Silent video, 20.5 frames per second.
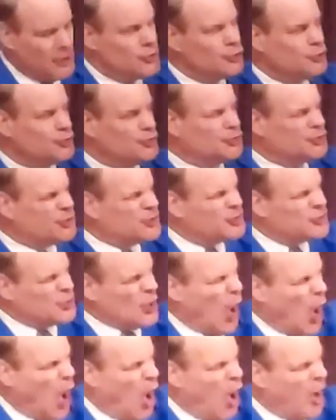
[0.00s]

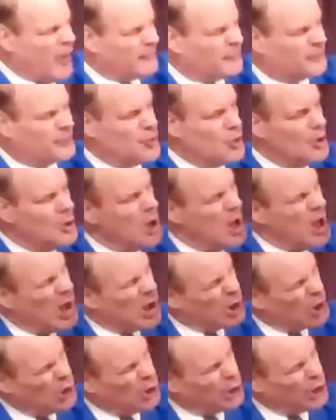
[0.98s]
soft,
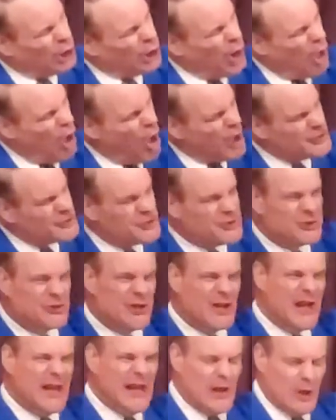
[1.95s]

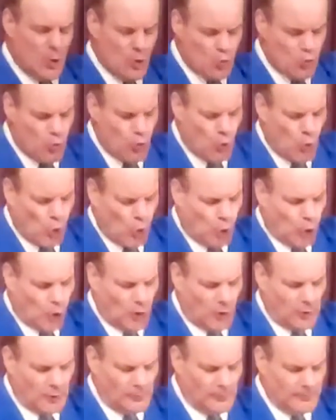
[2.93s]
glossy
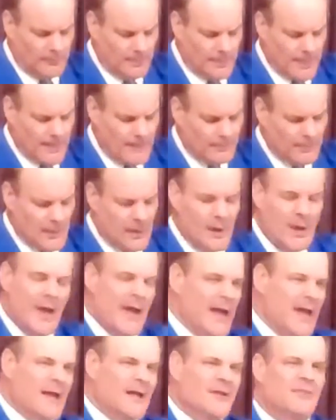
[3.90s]
wool.
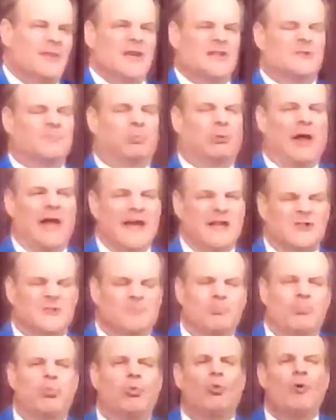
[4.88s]
This place
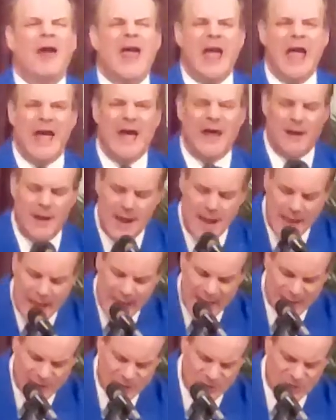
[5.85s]
bred
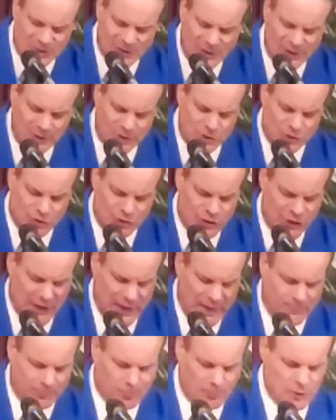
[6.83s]
excellent
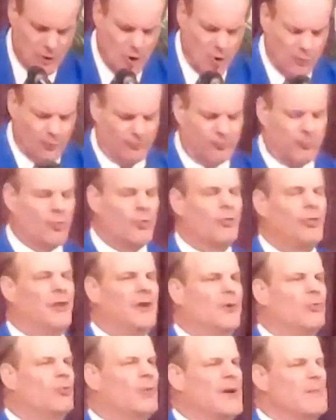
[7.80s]
sheep known for
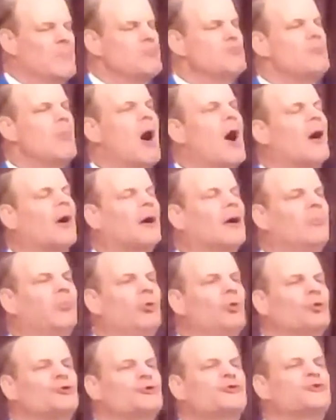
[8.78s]
the
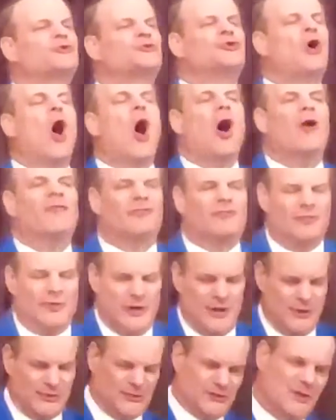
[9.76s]
remarkable
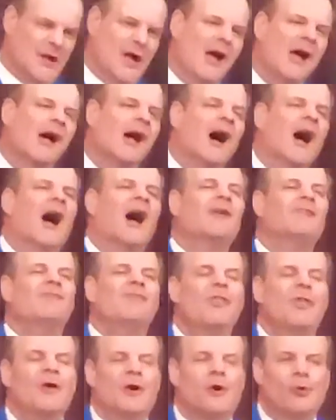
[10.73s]
softness
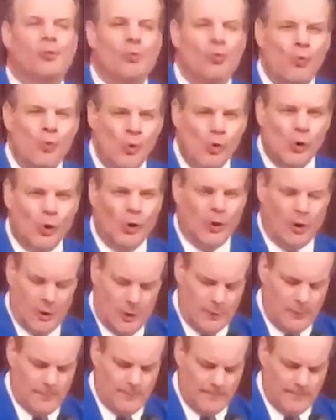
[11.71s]
of their wool.